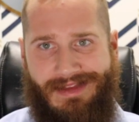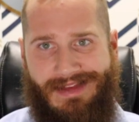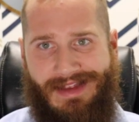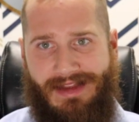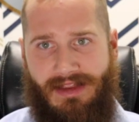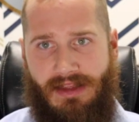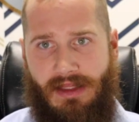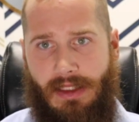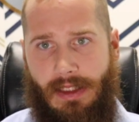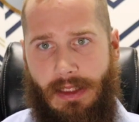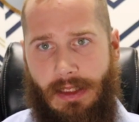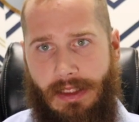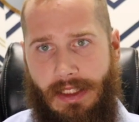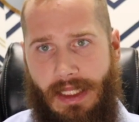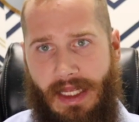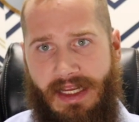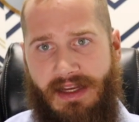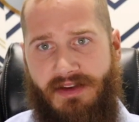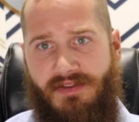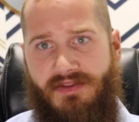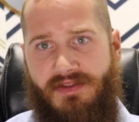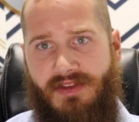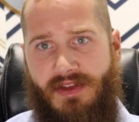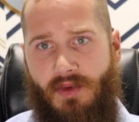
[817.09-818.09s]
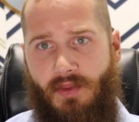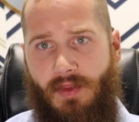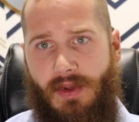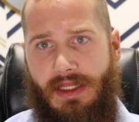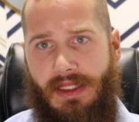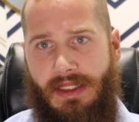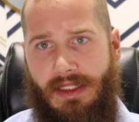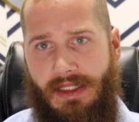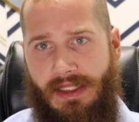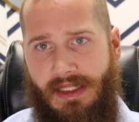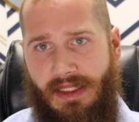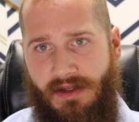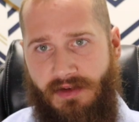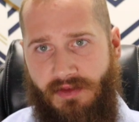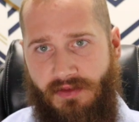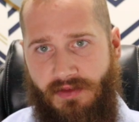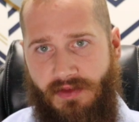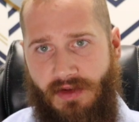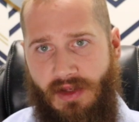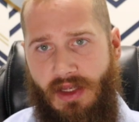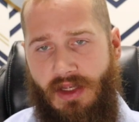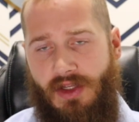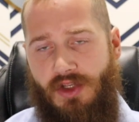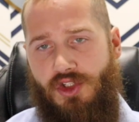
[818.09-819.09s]
that the life that we
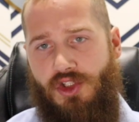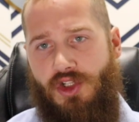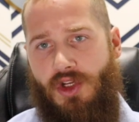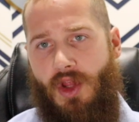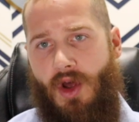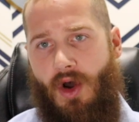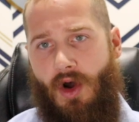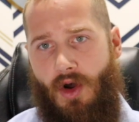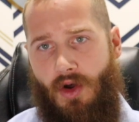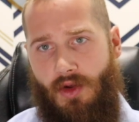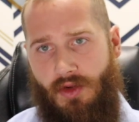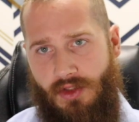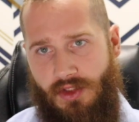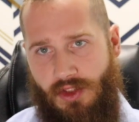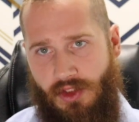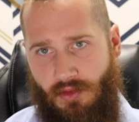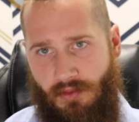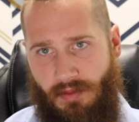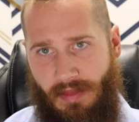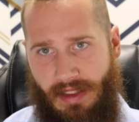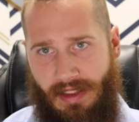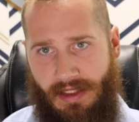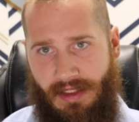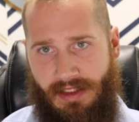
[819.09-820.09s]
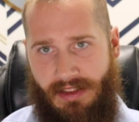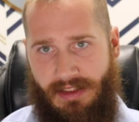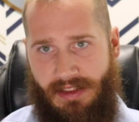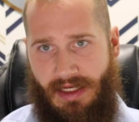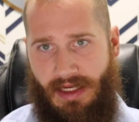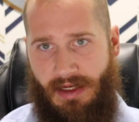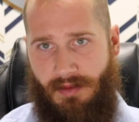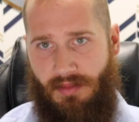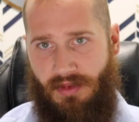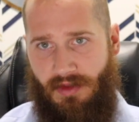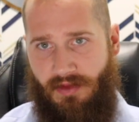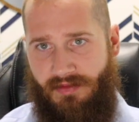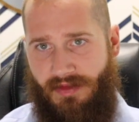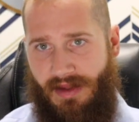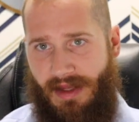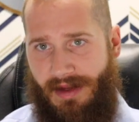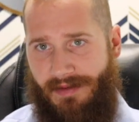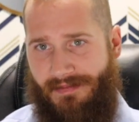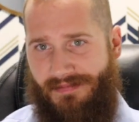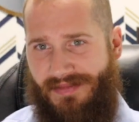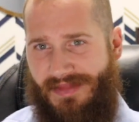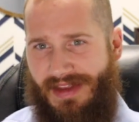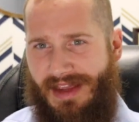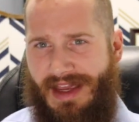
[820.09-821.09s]
live should also be an example of
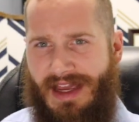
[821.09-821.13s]
that.